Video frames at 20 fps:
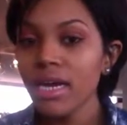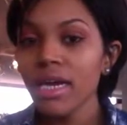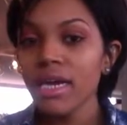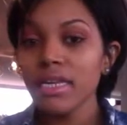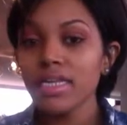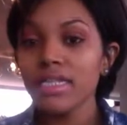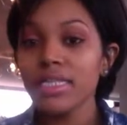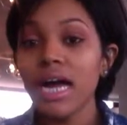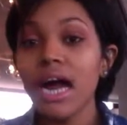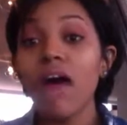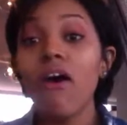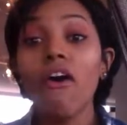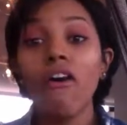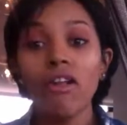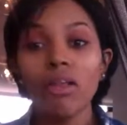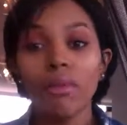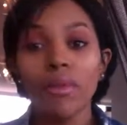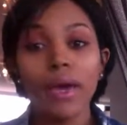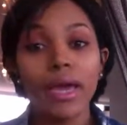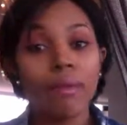It's not all
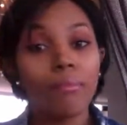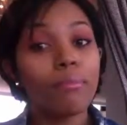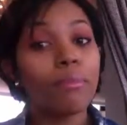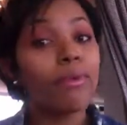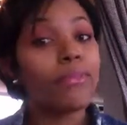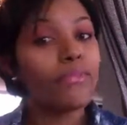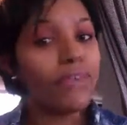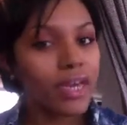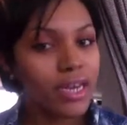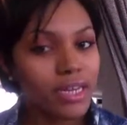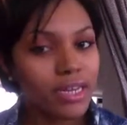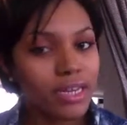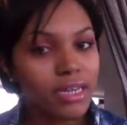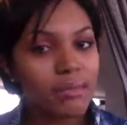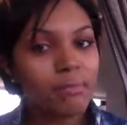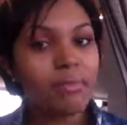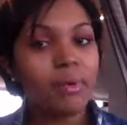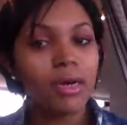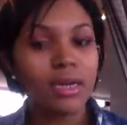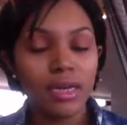the way
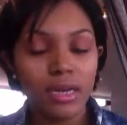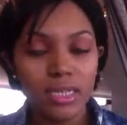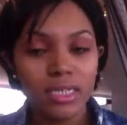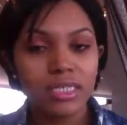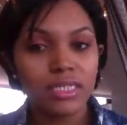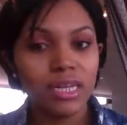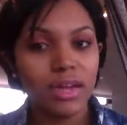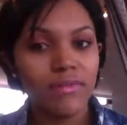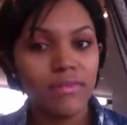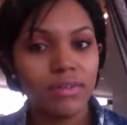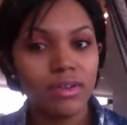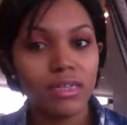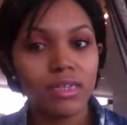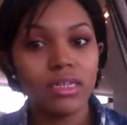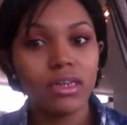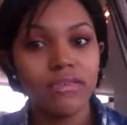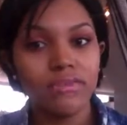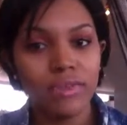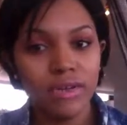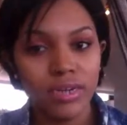perfected, but it's
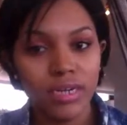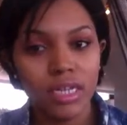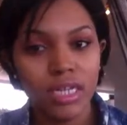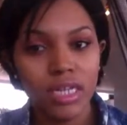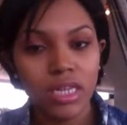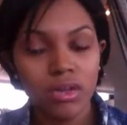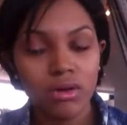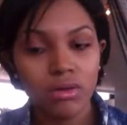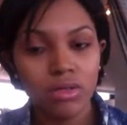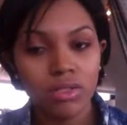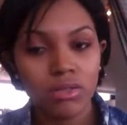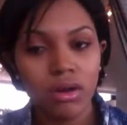definitely very close.